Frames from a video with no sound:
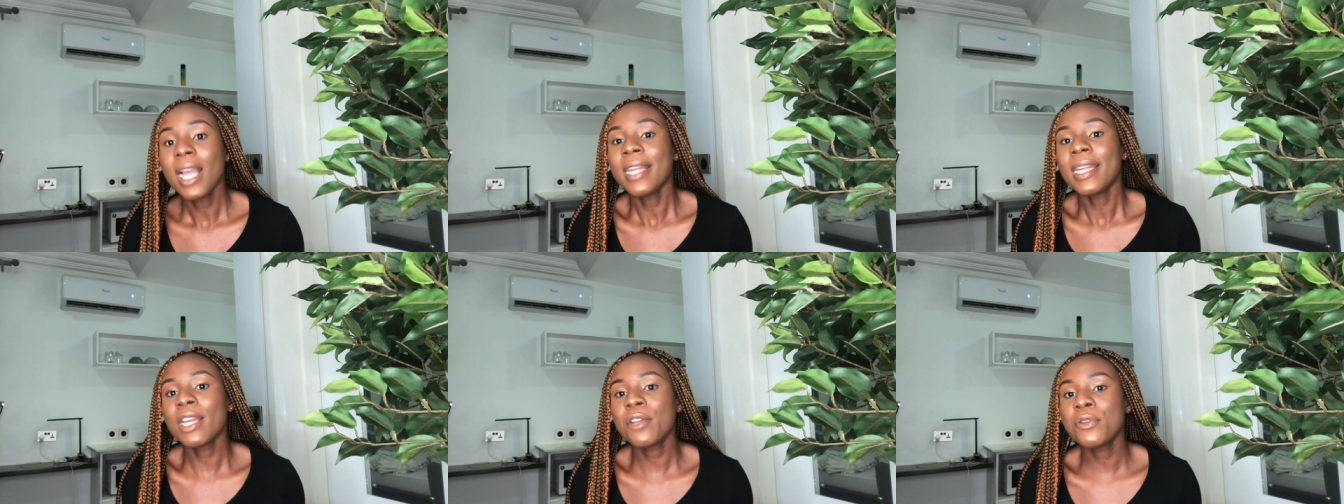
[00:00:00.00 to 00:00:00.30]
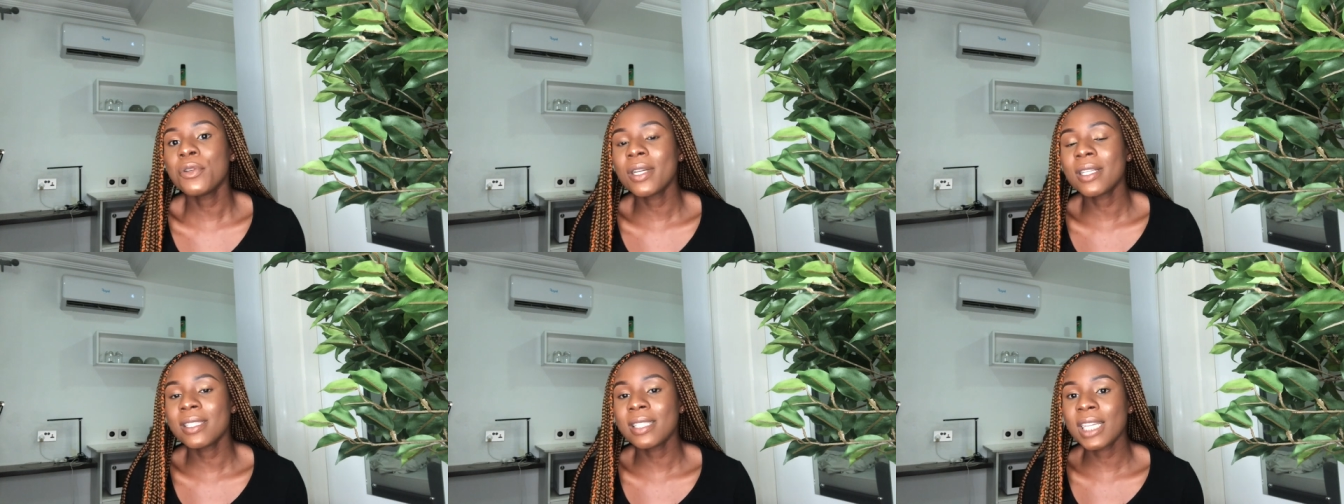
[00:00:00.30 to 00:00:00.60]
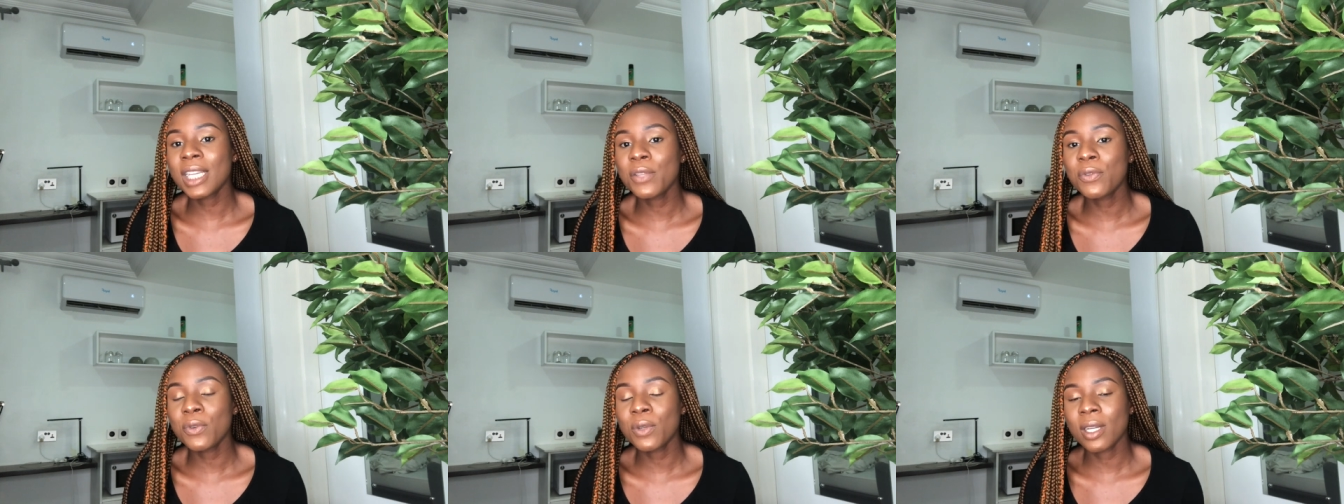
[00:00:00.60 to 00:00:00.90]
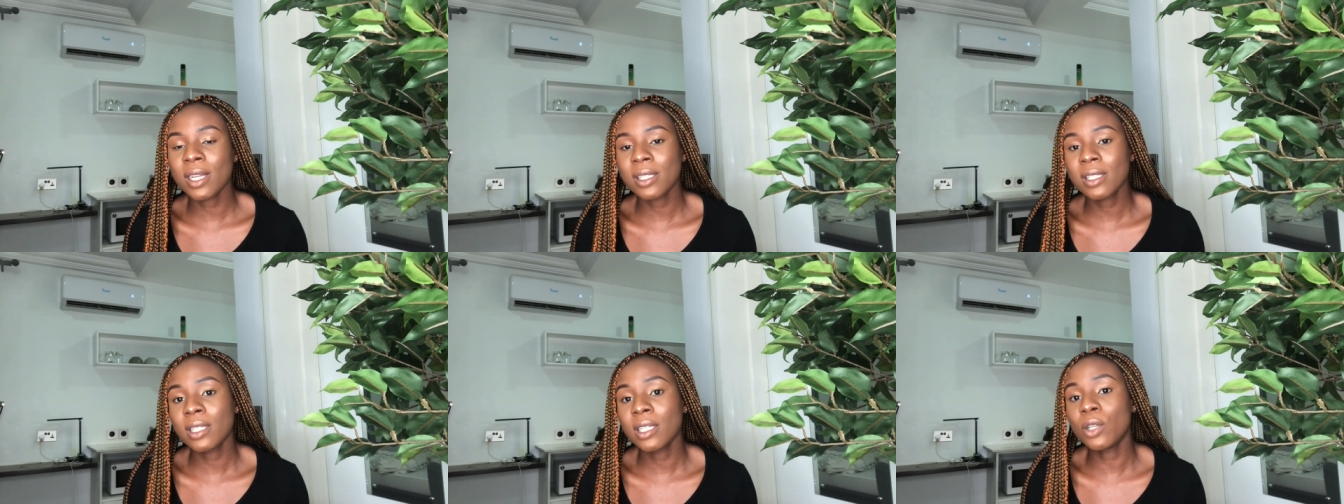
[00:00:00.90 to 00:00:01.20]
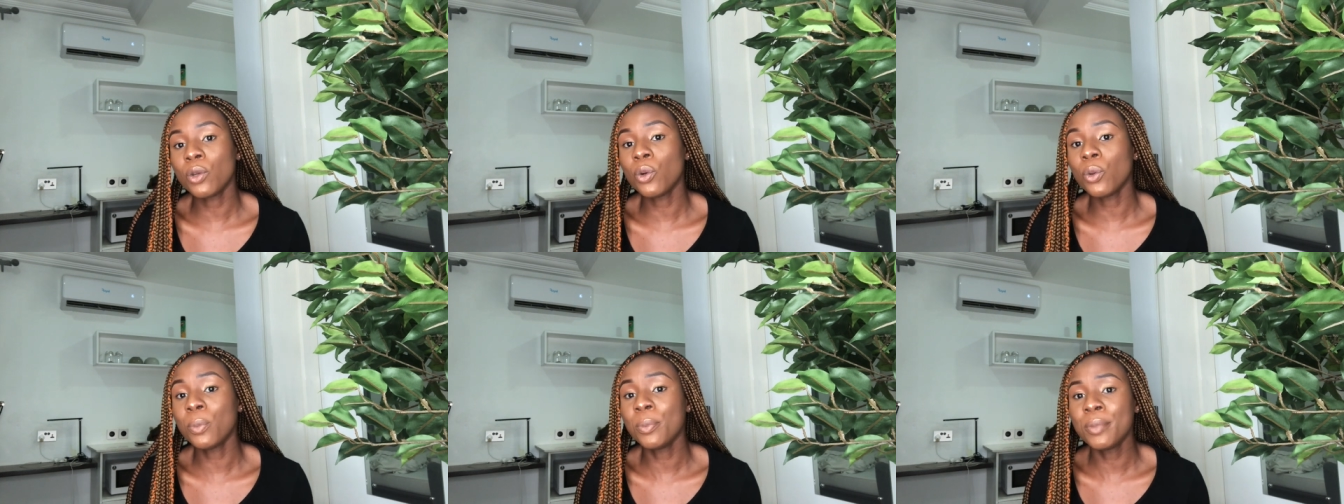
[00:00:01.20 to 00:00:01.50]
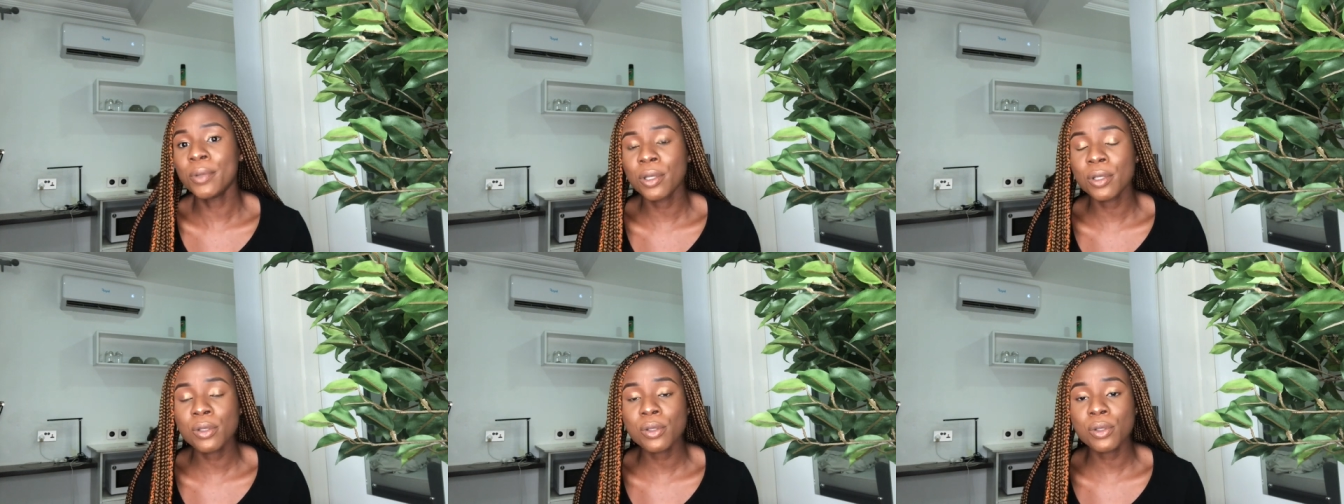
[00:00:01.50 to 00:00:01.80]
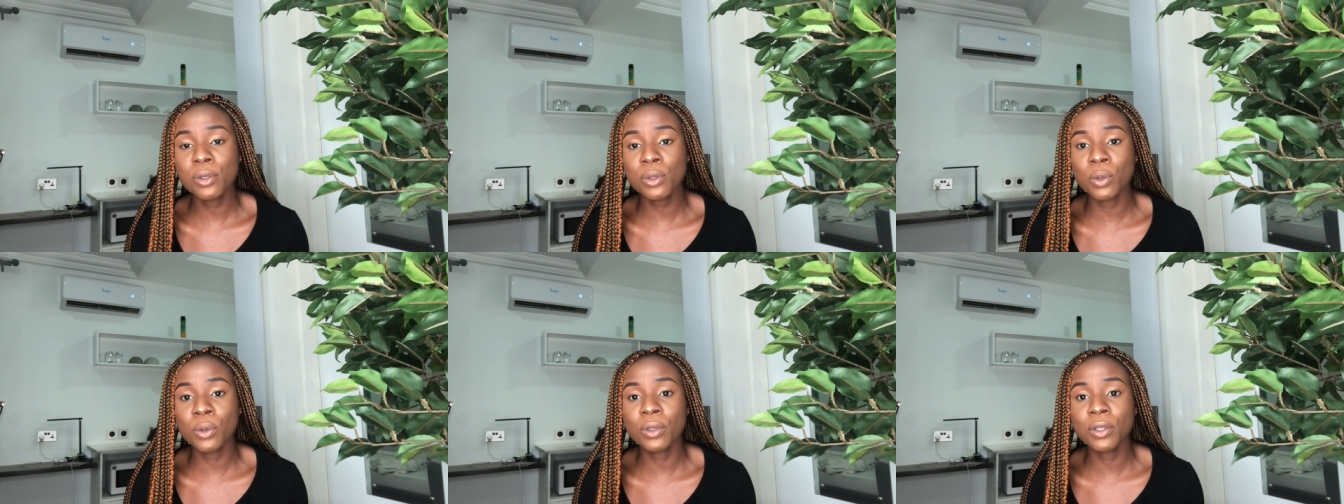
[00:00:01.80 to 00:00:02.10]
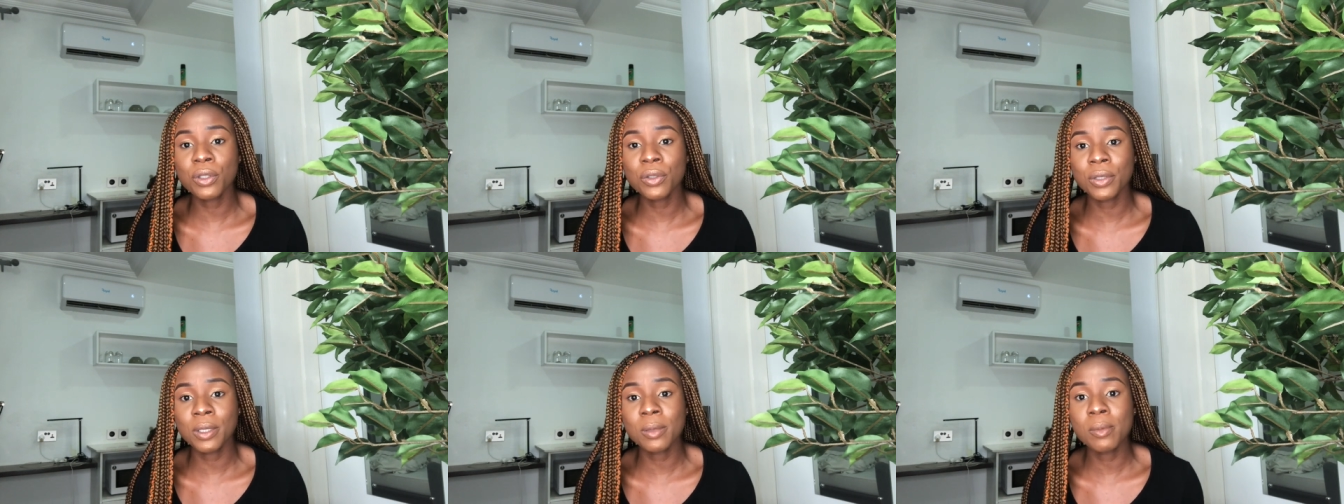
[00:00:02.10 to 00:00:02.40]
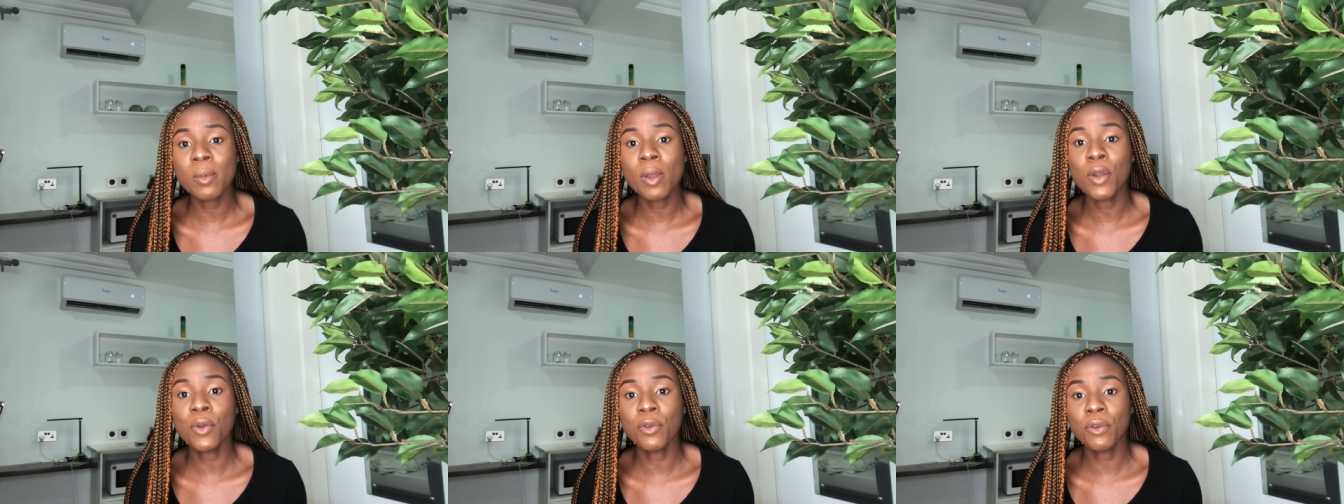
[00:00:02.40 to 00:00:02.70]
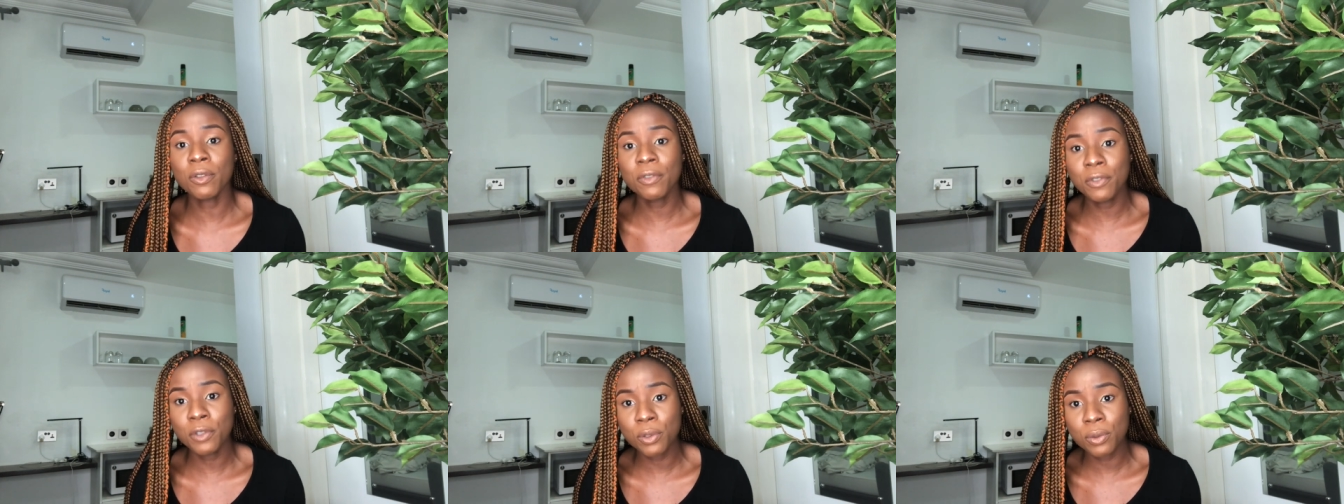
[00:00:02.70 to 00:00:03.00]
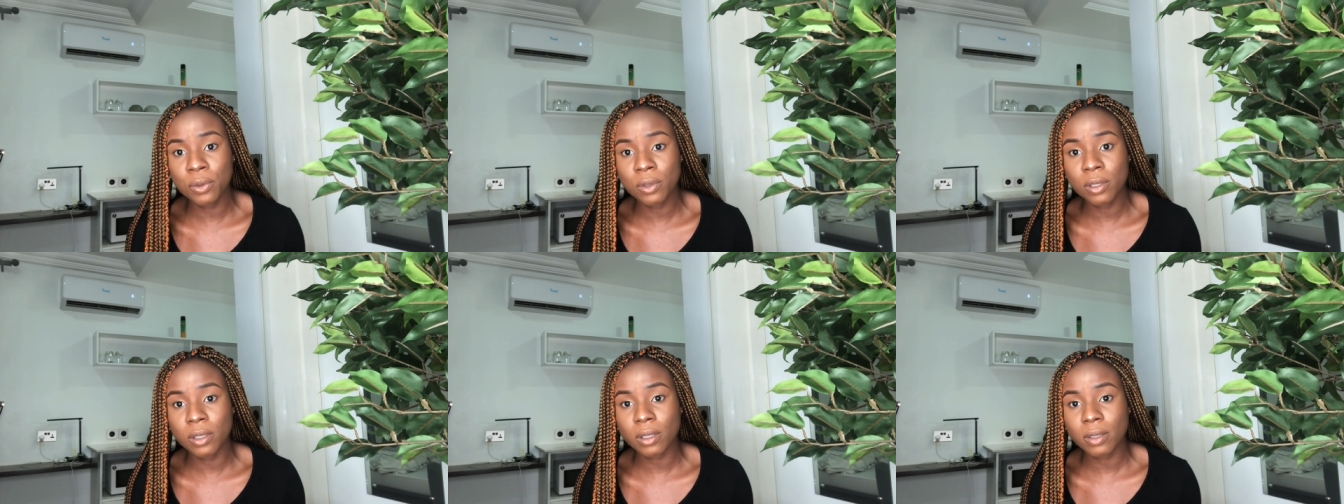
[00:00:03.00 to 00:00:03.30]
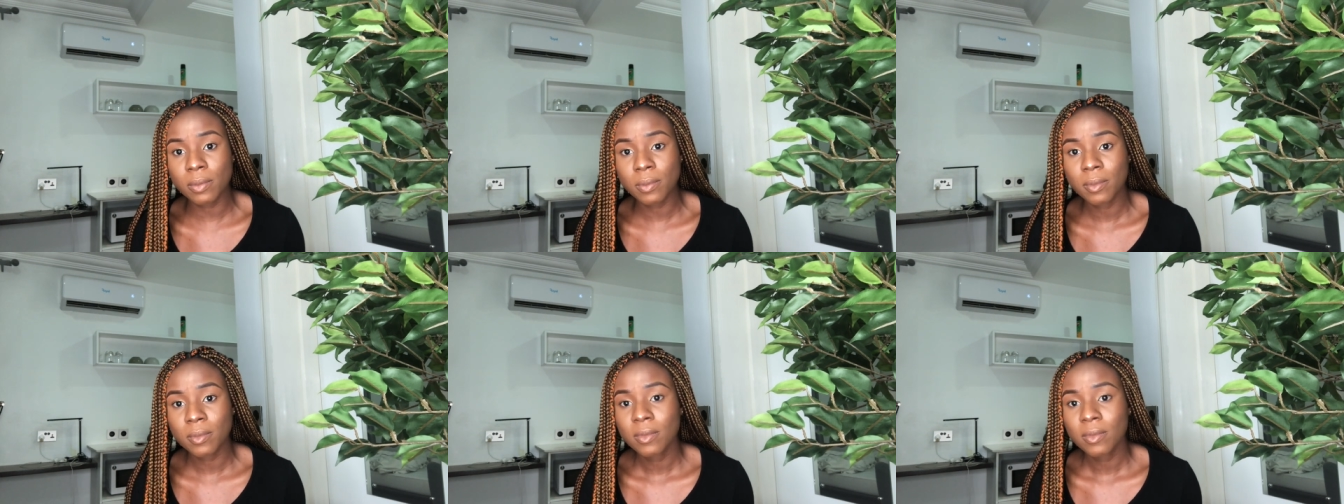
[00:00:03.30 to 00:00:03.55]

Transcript: Now you can take it further and say, oh, bronze tone cream reviews.